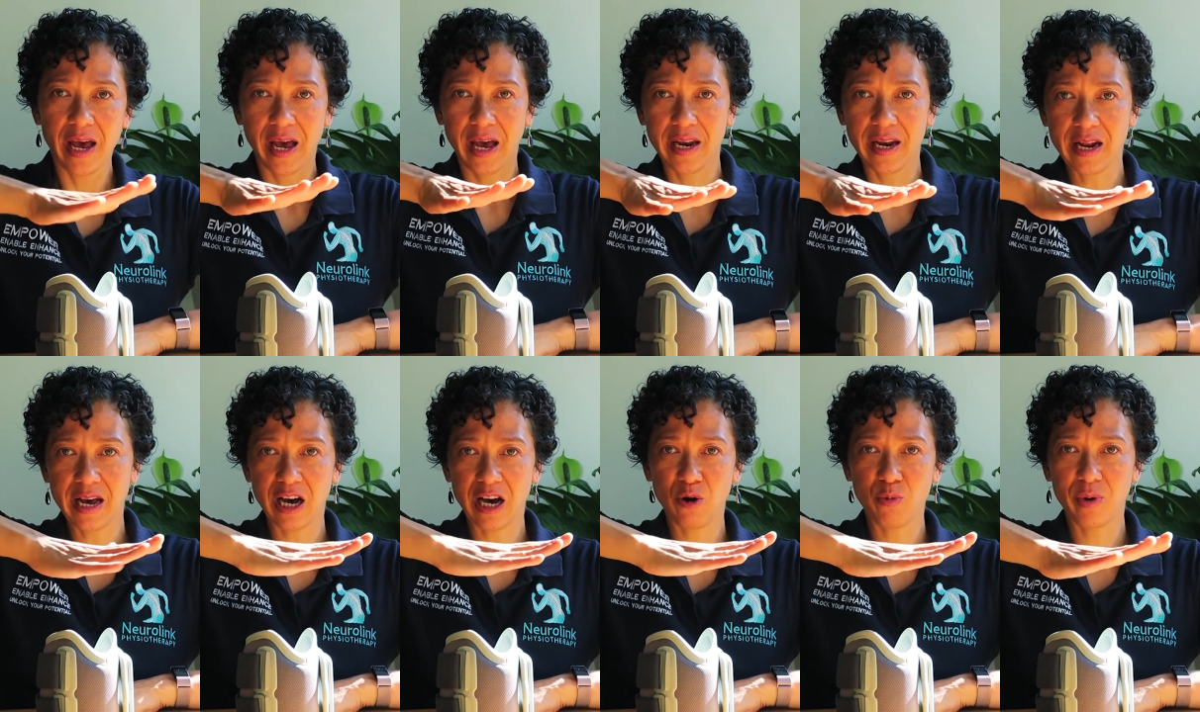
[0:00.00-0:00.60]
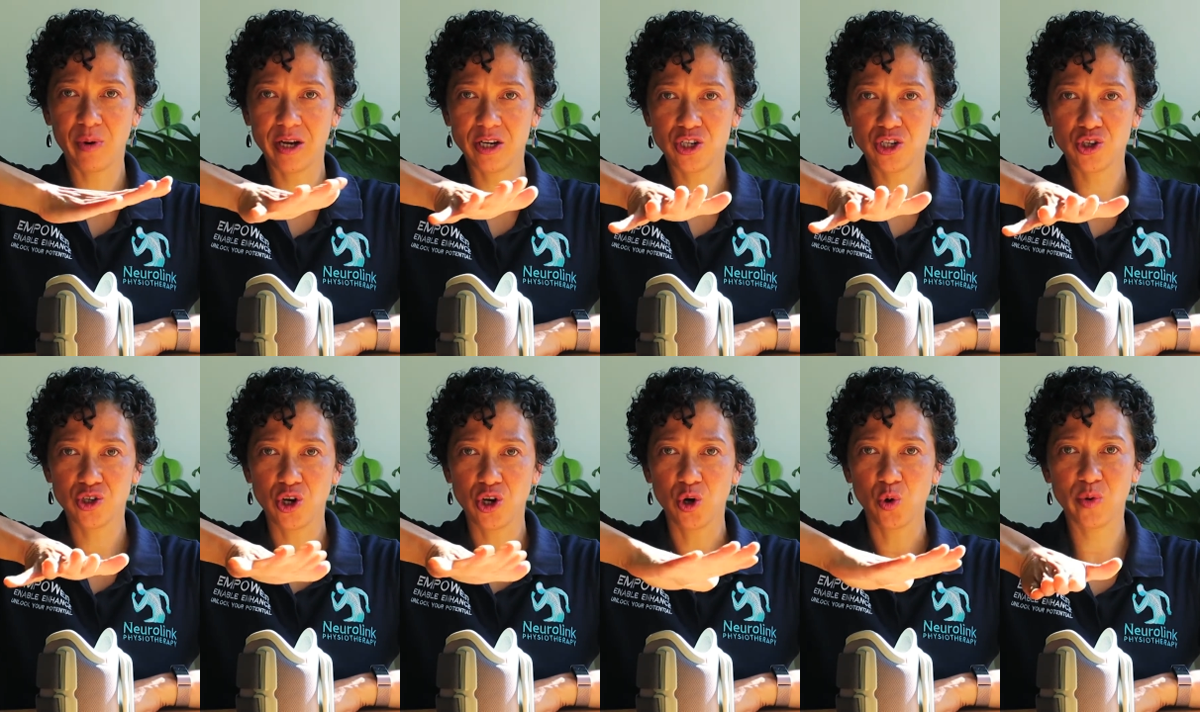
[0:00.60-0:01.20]
and how
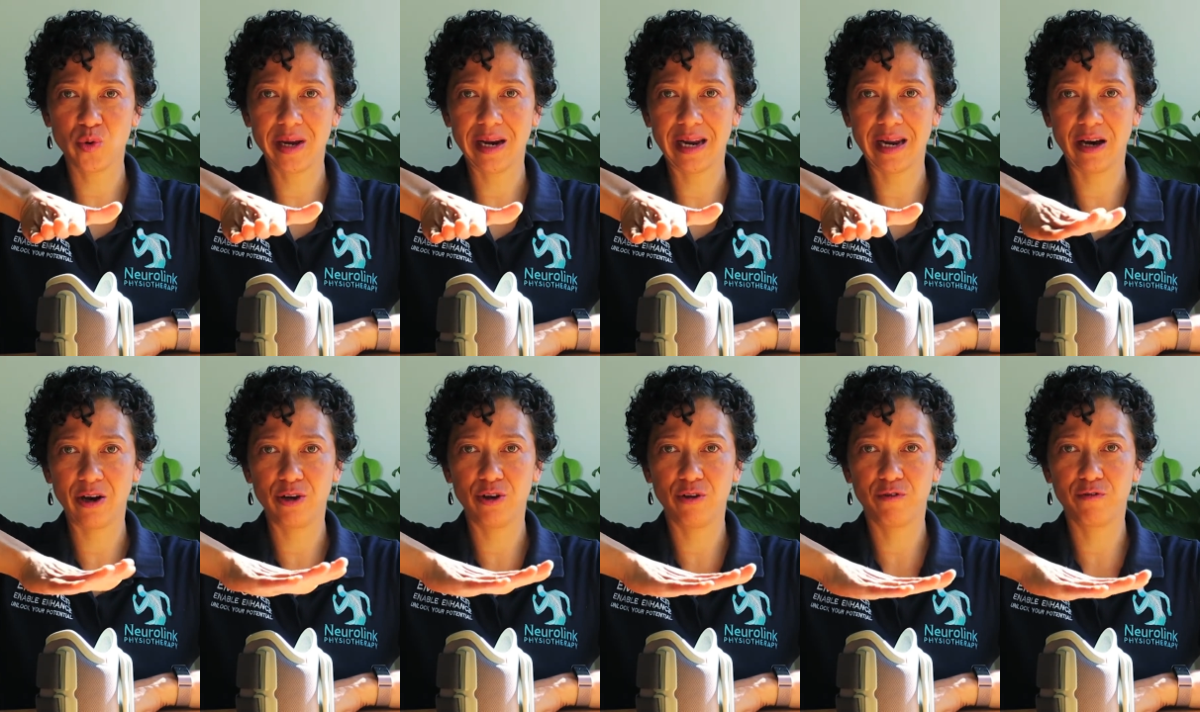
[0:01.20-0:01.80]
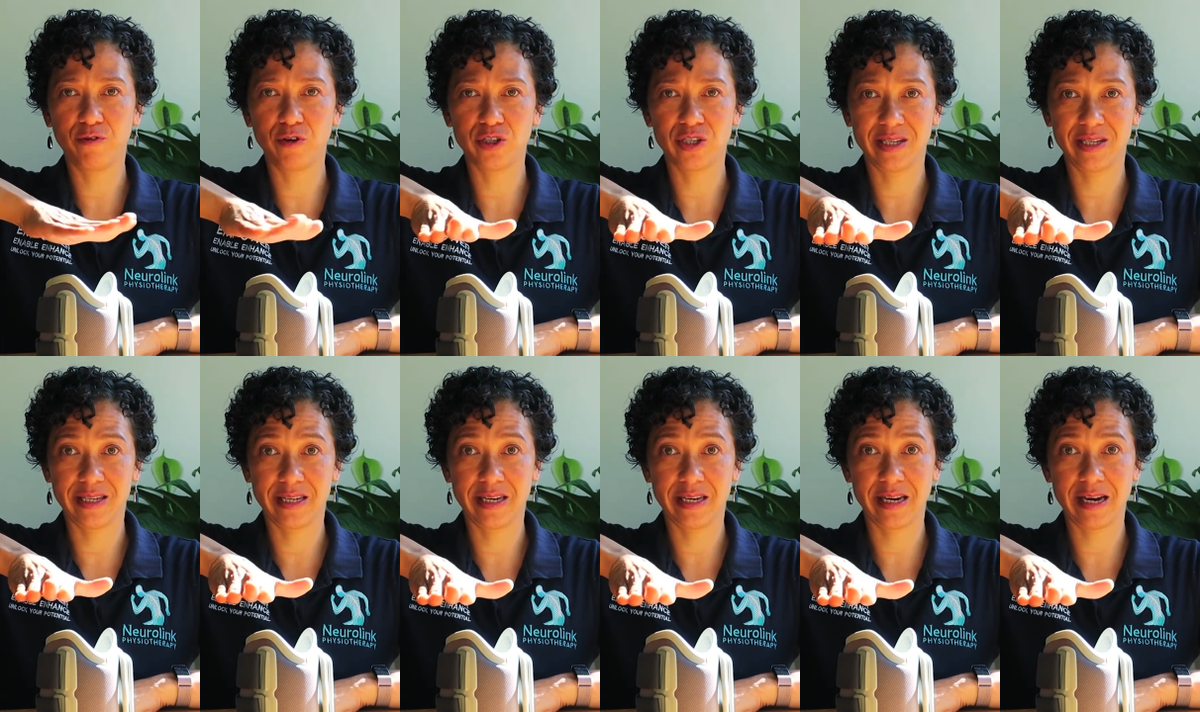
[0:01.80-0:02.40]
much we allow your foot to
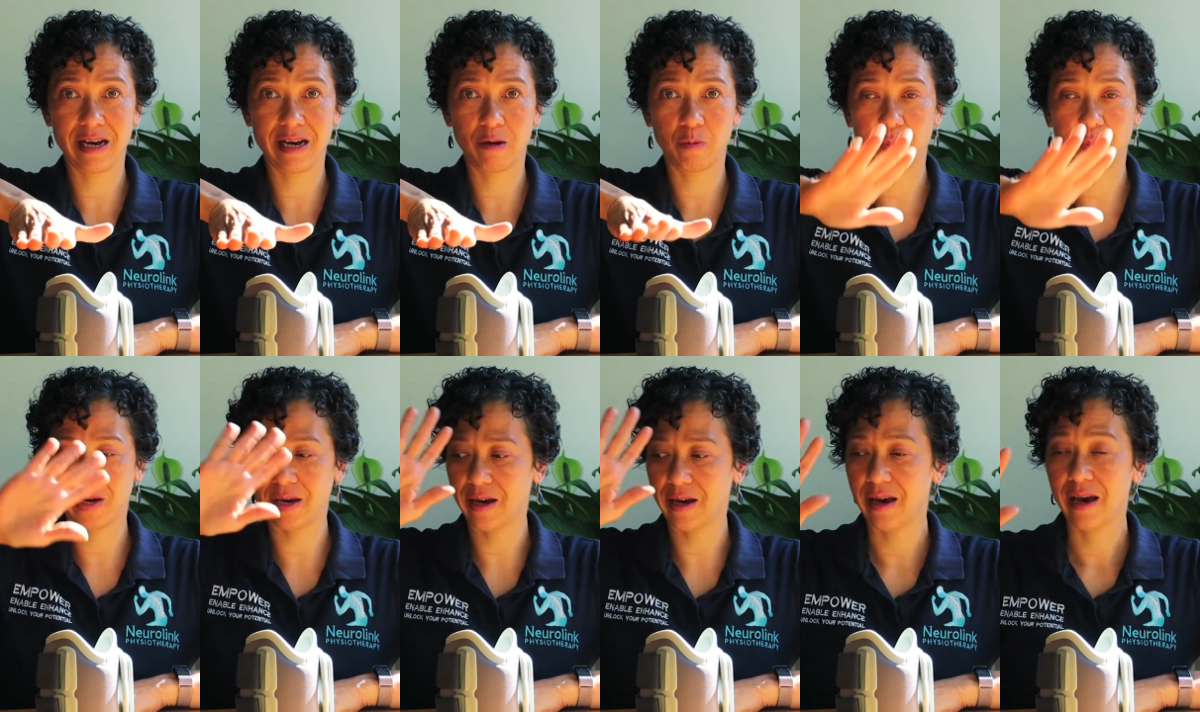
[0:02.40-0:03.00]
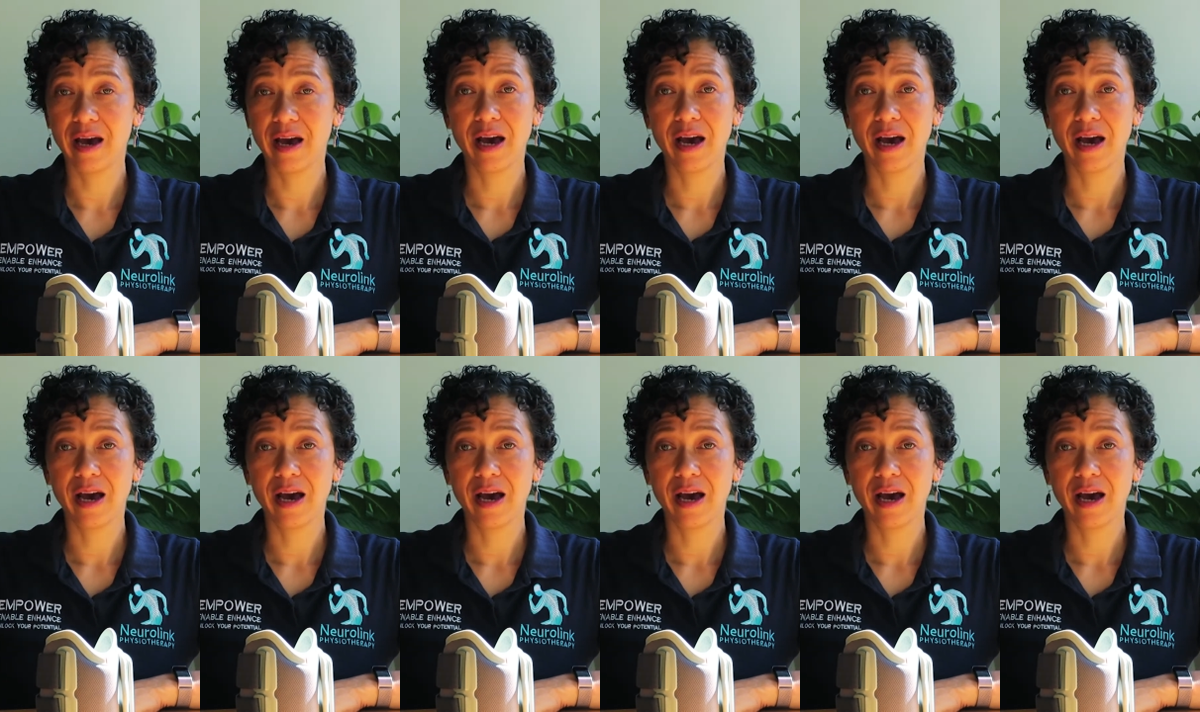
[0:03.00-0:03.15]
turn out by.